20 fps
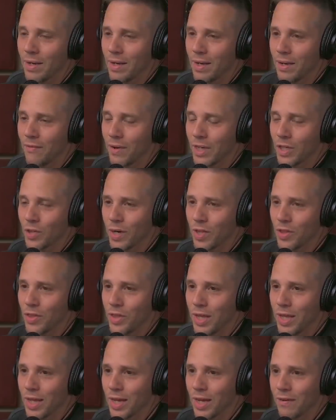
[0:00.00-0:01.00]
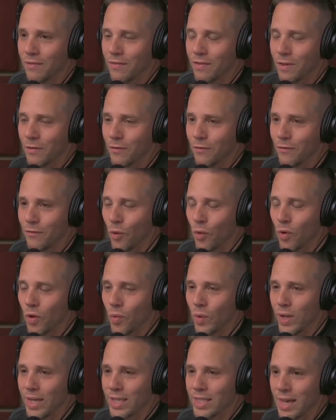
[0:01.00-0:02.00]
If I try to think of four
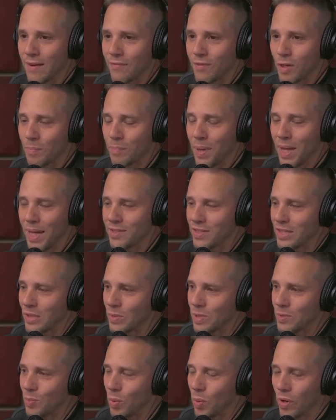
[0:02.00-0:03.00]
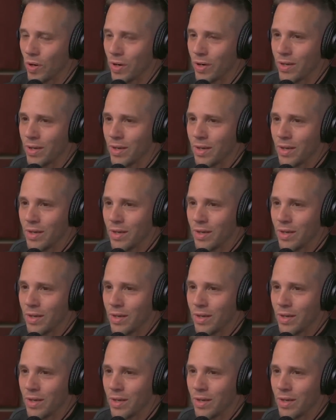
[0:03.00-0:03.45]
weeks after Paisley was born,